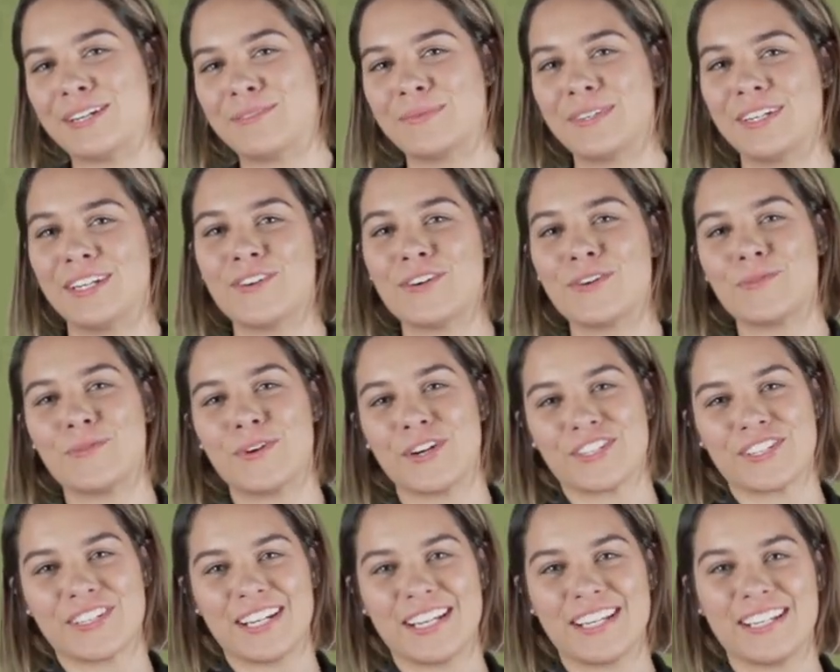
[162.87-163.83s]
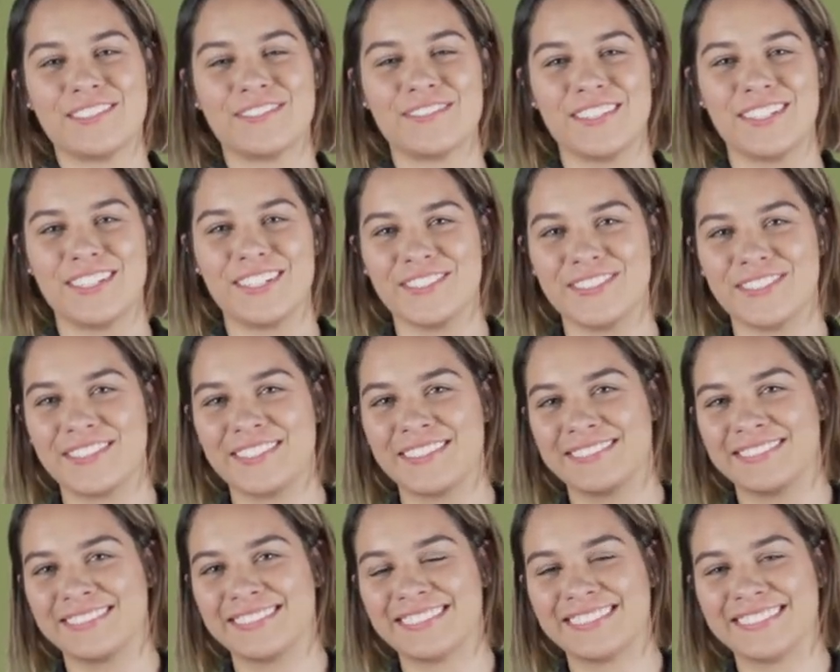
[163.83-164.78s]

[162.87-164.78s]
down below and watch your latest videos.